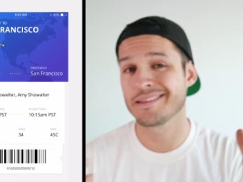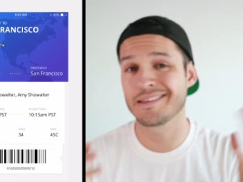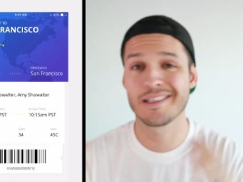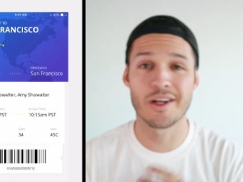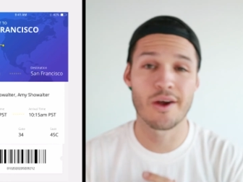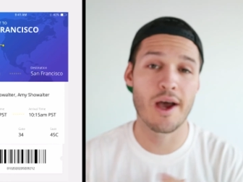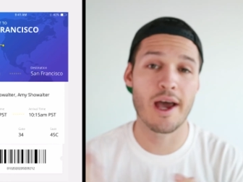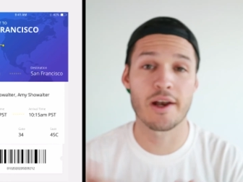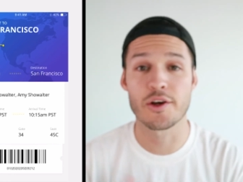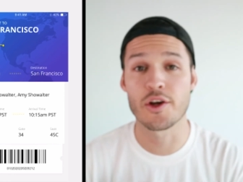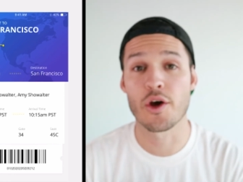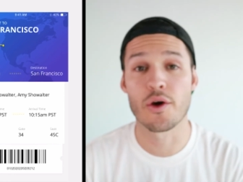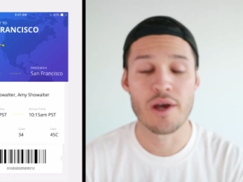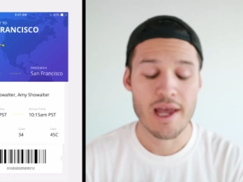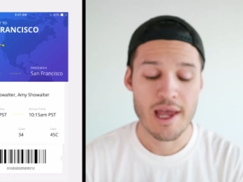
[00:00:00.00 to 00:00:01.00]
You know, I don't
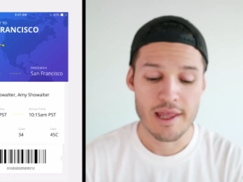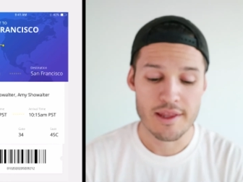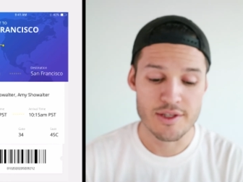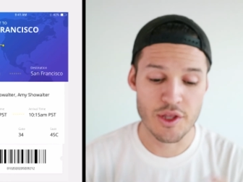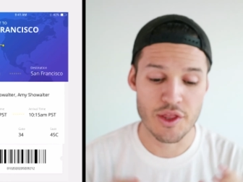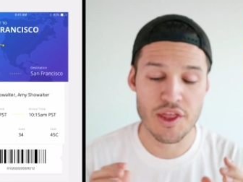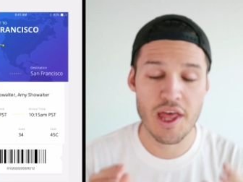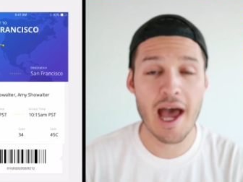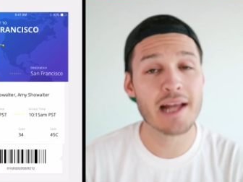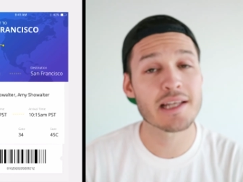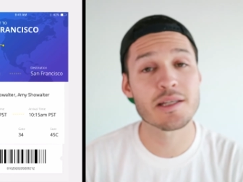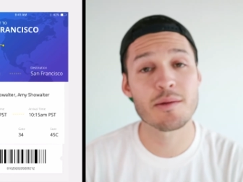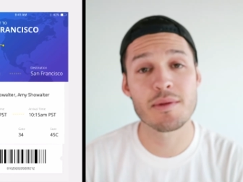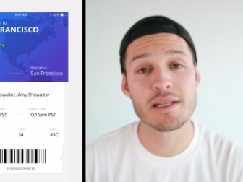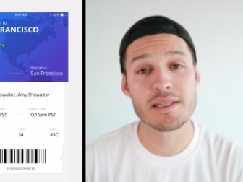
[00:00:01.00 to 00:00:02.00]
know. So
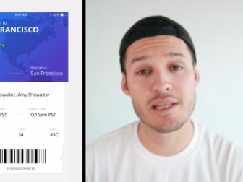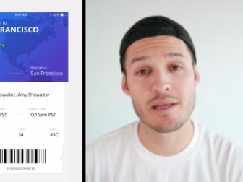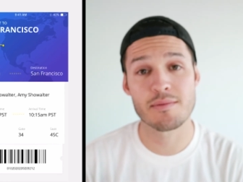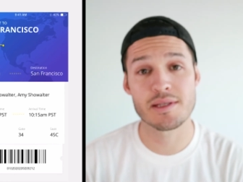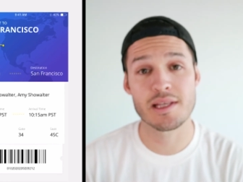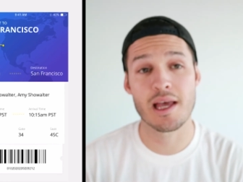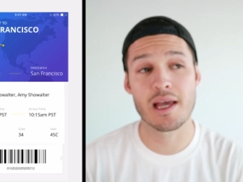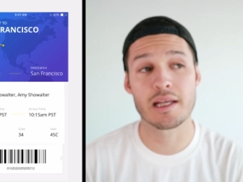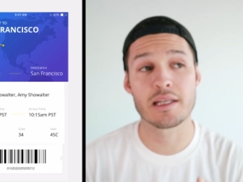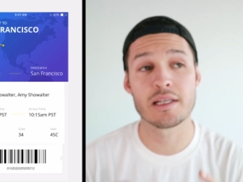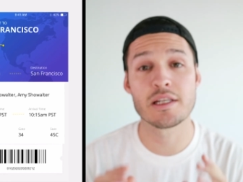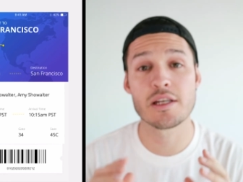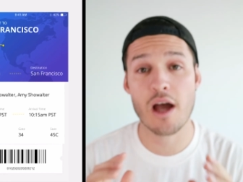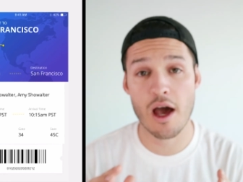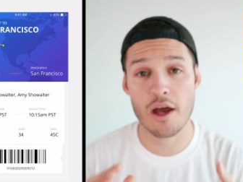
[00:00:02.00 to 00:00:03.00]
that to me seems like
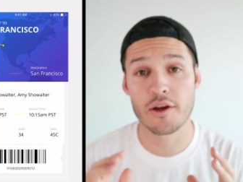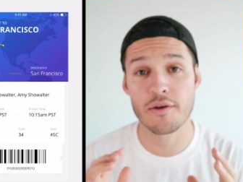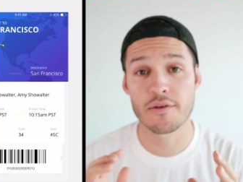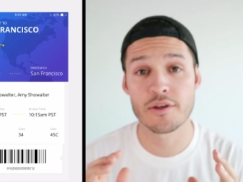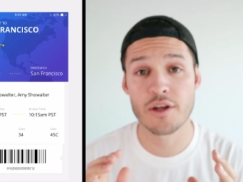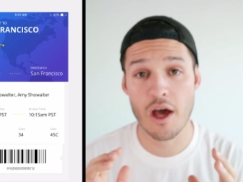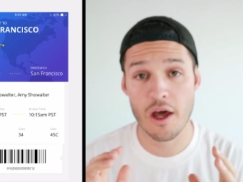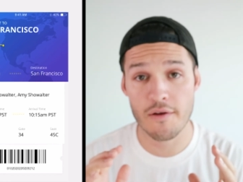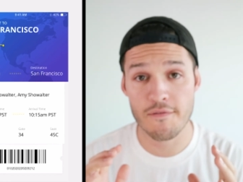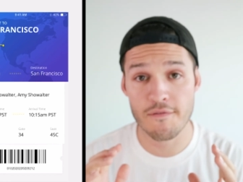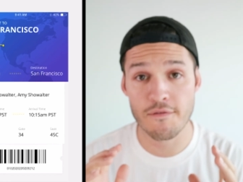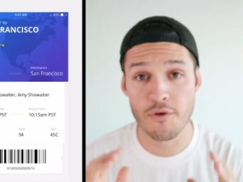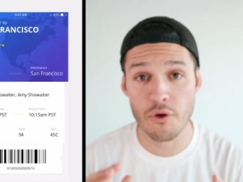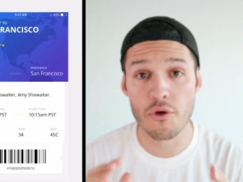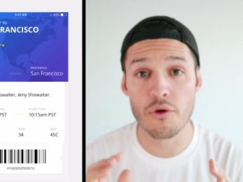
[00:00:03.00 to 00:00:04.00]
not a not a
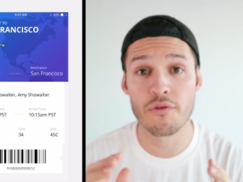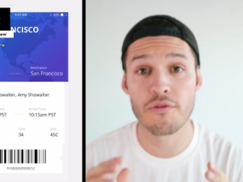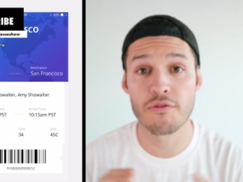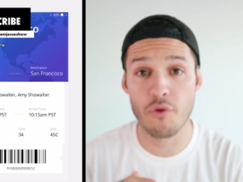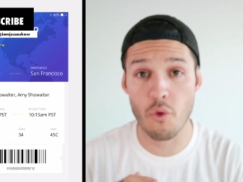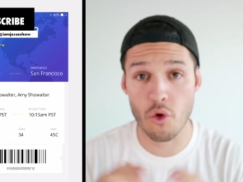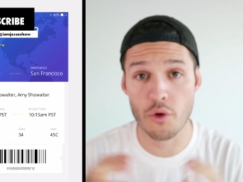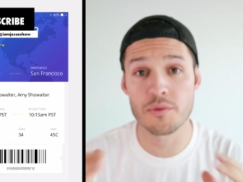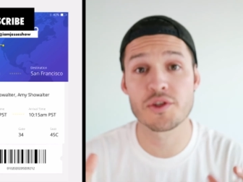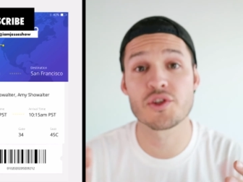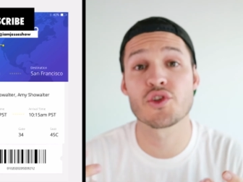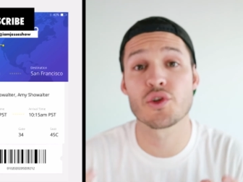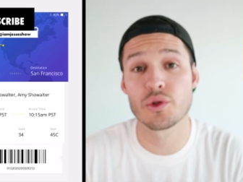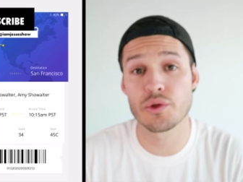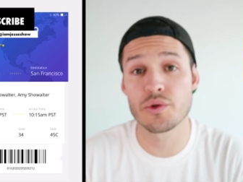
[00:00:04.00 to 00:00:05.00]
full formed
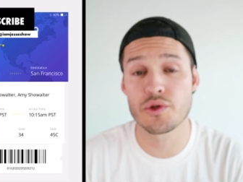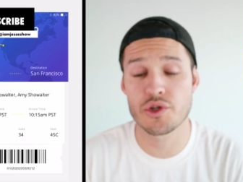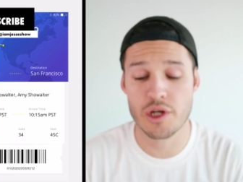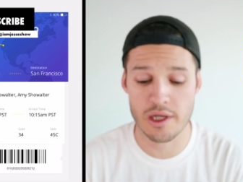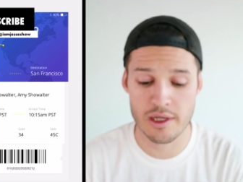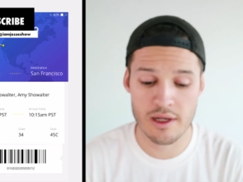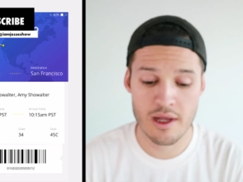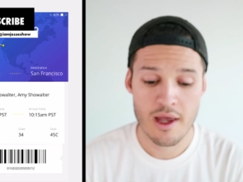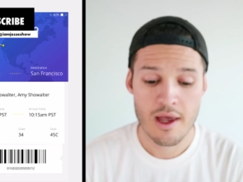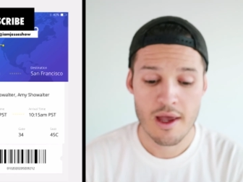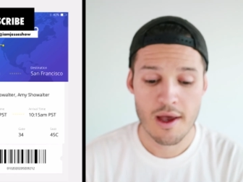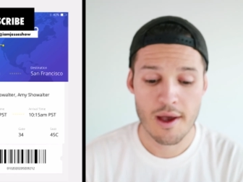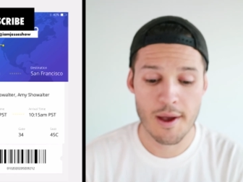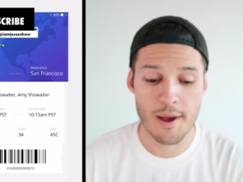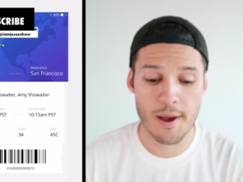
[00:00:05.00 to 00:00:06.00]
solution,
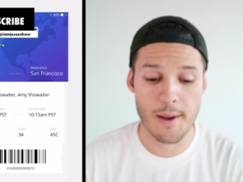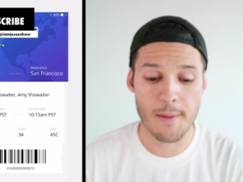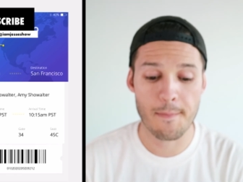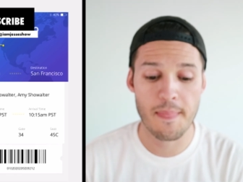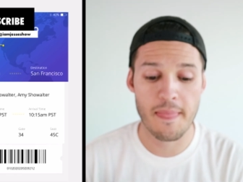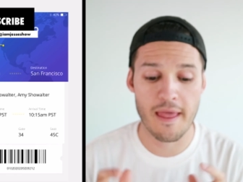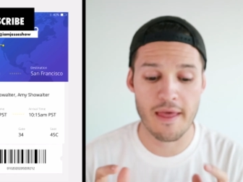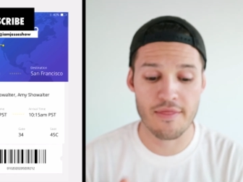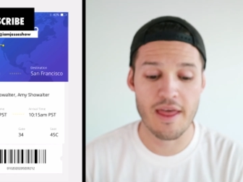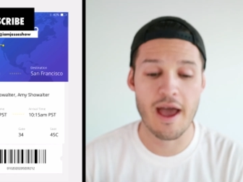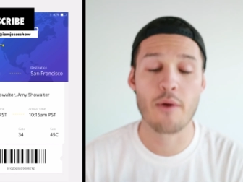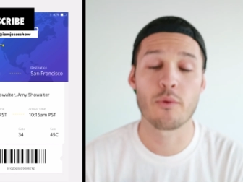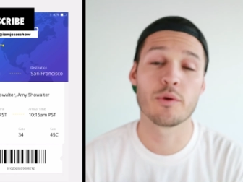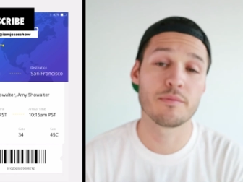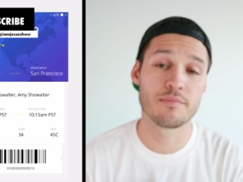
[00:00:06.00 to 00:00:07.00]
um, and
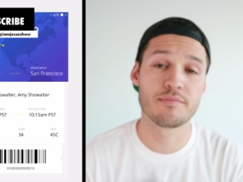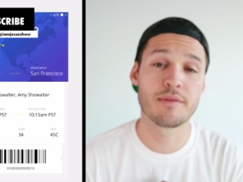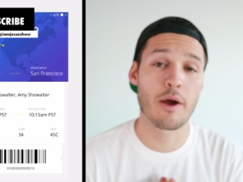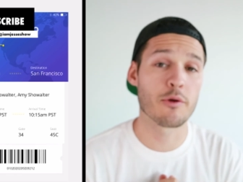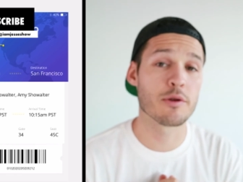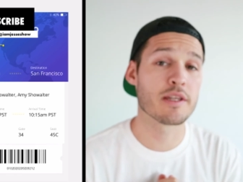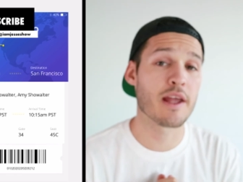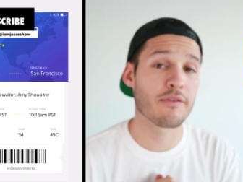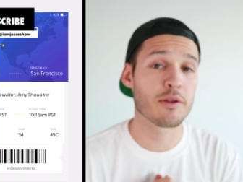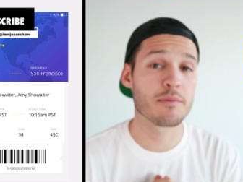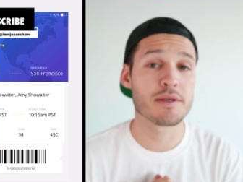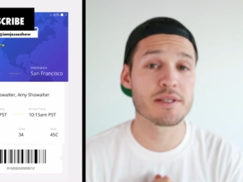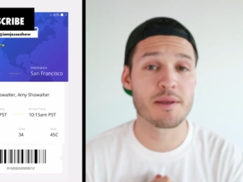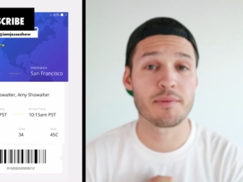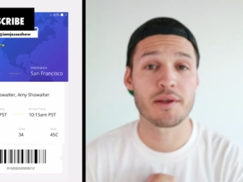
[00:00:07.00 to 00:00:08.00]
that would that would
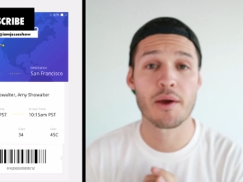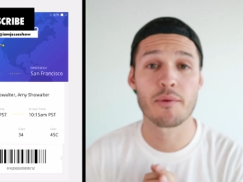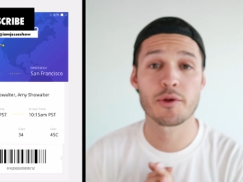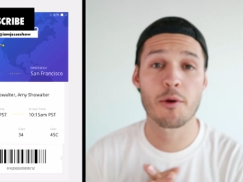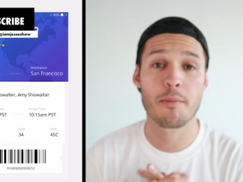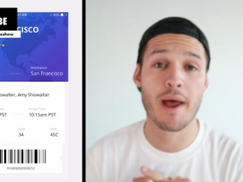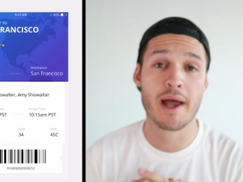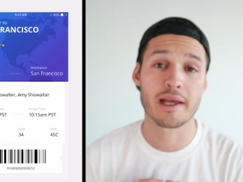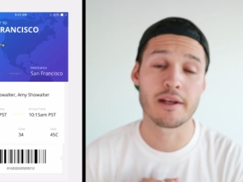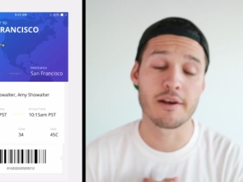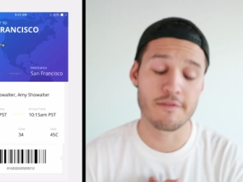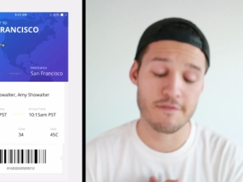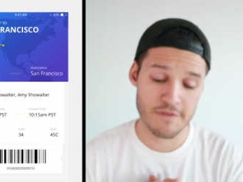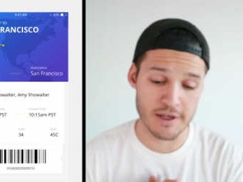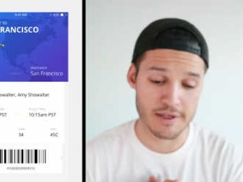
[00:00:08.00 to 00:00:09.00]
definitely be something I would go back in
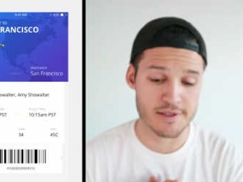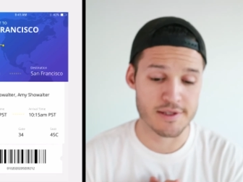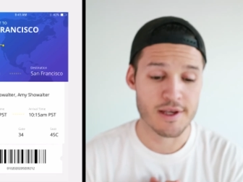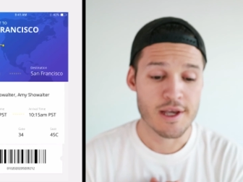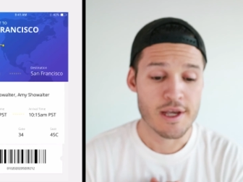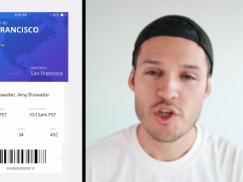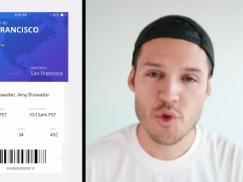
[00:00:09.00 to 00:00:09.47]
and fix.